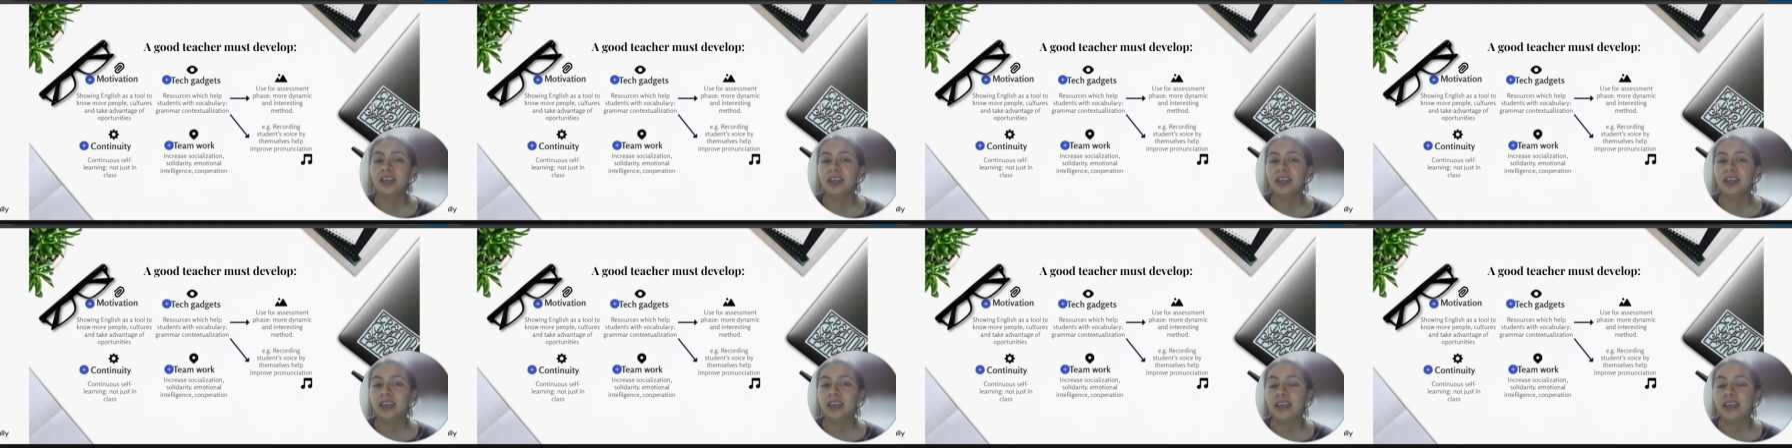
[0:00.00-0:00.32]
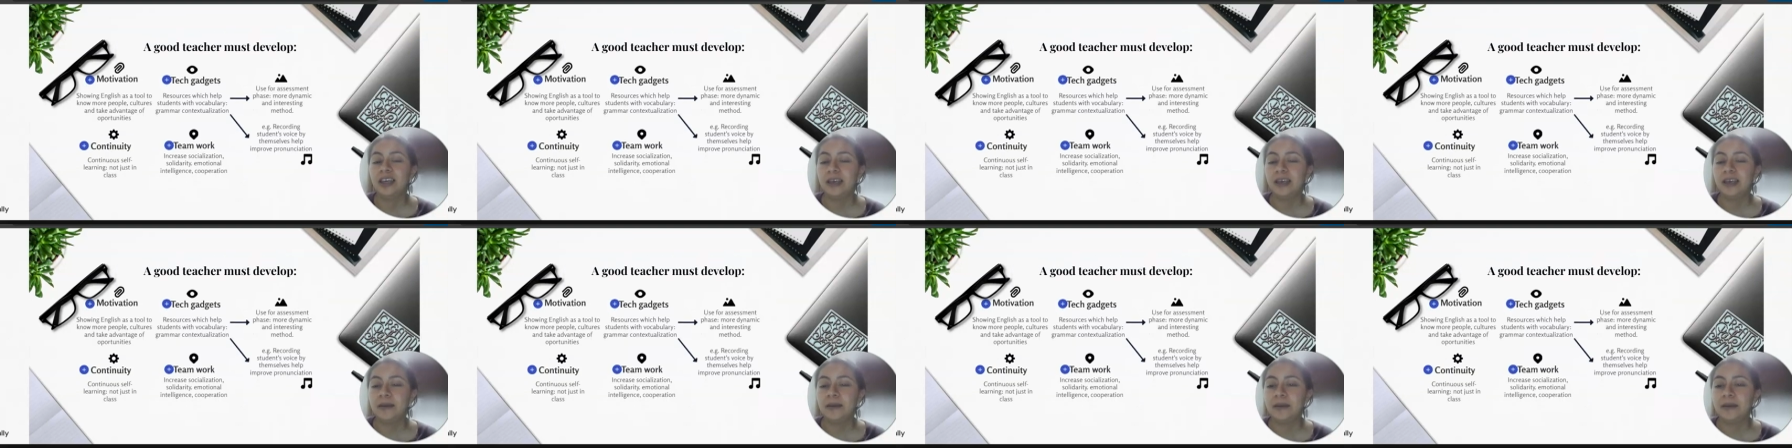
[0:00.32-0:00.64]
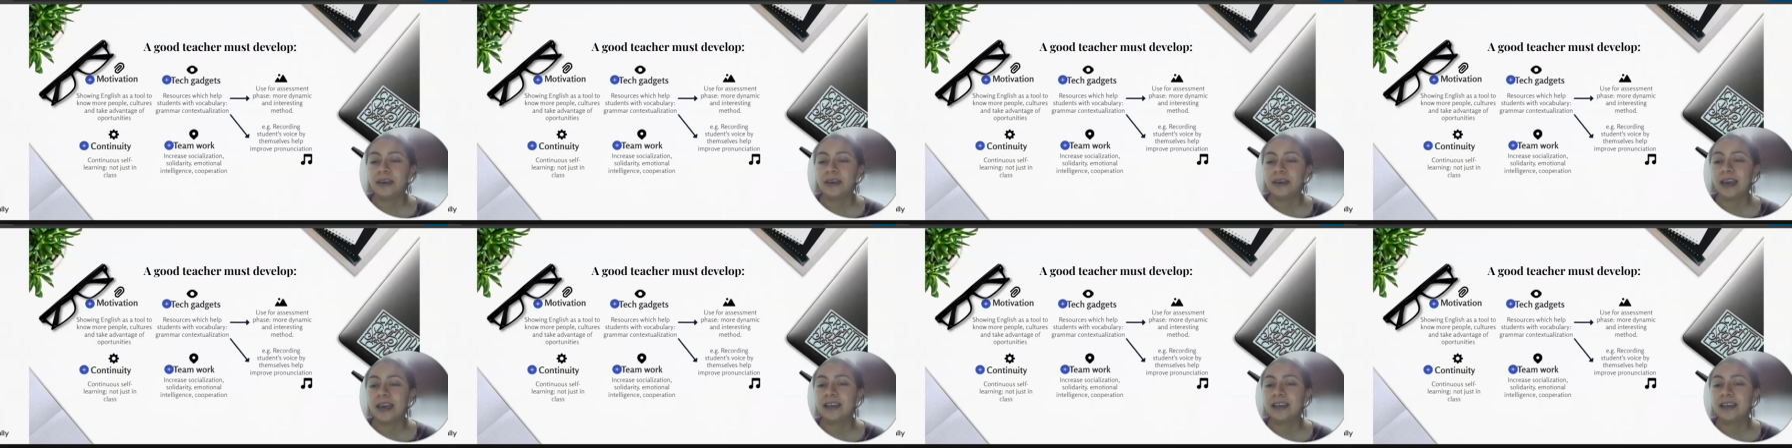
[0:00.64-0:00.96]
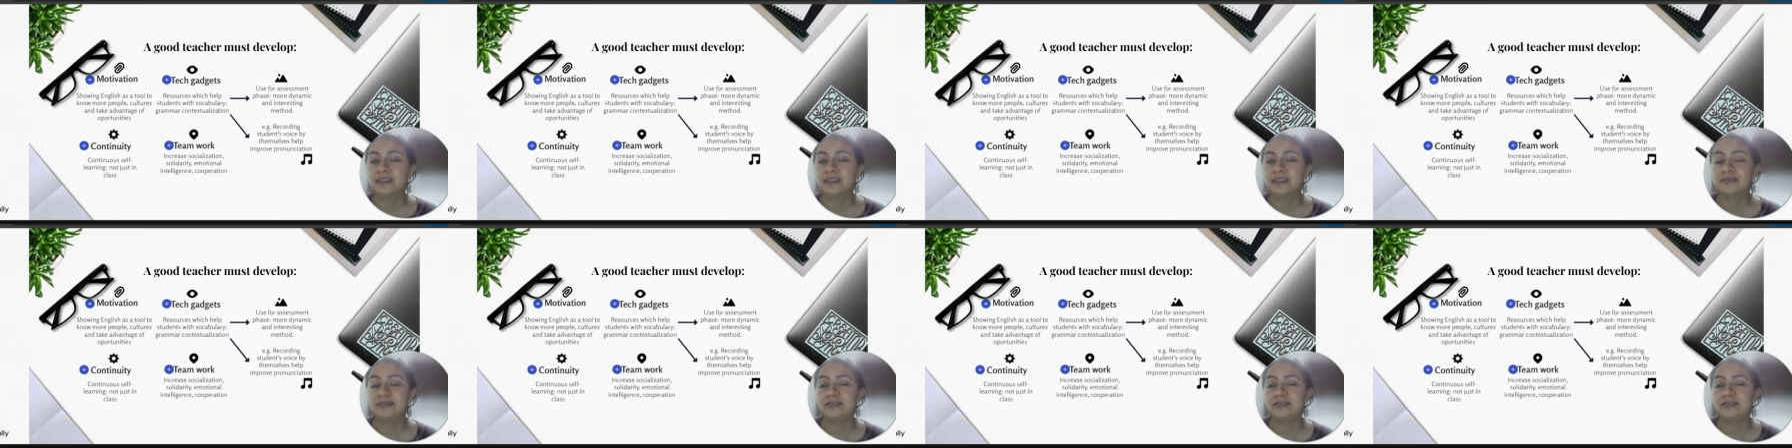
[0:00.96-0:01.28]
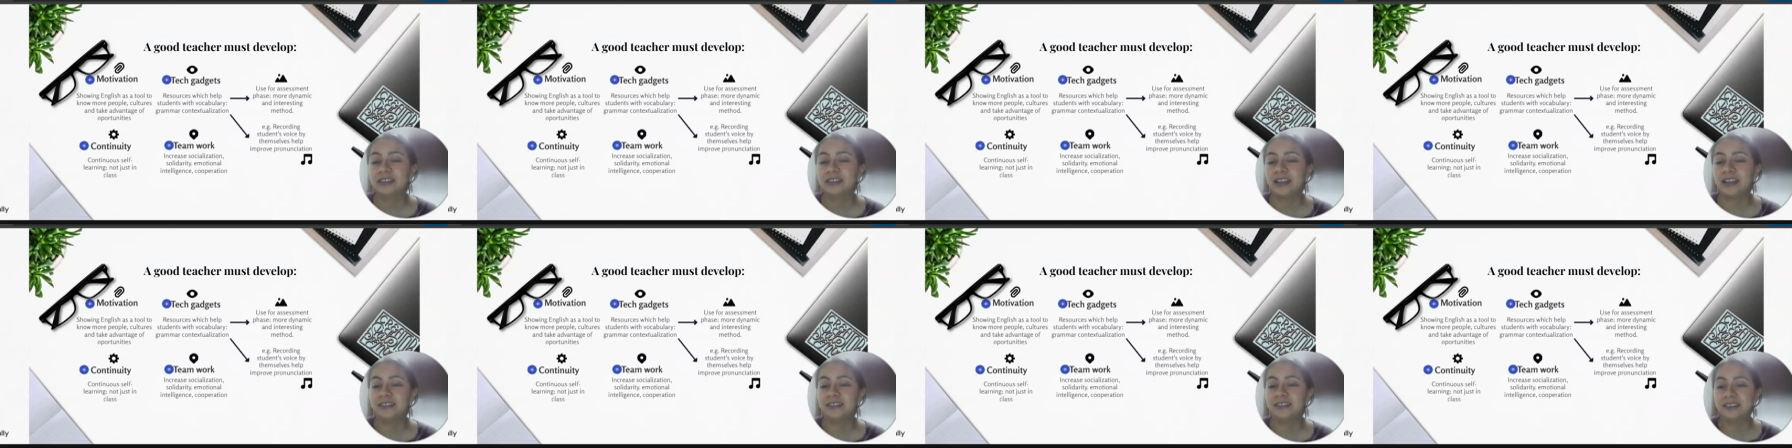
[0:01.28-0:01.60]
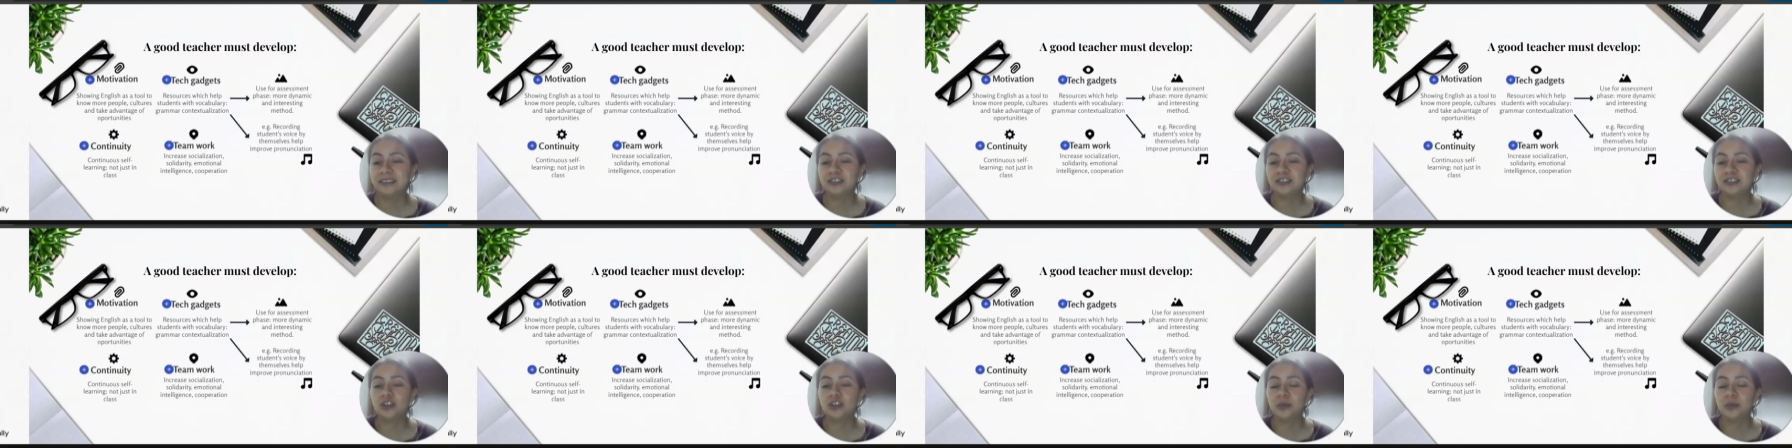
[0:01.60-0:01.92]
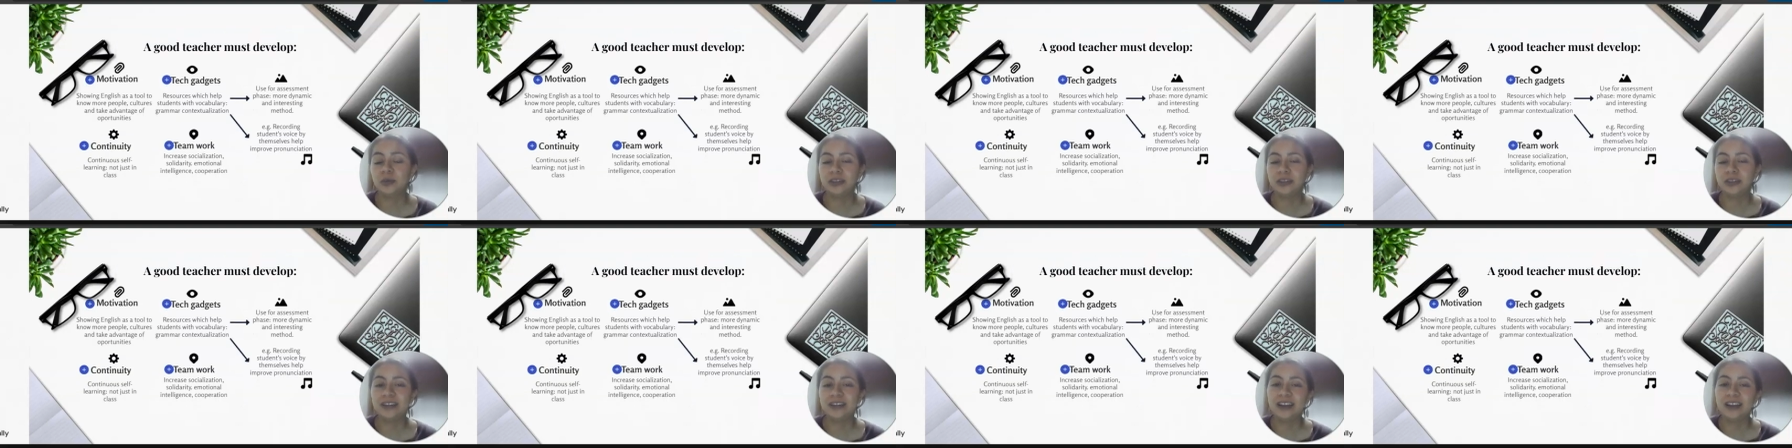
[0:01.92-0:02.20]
And this is something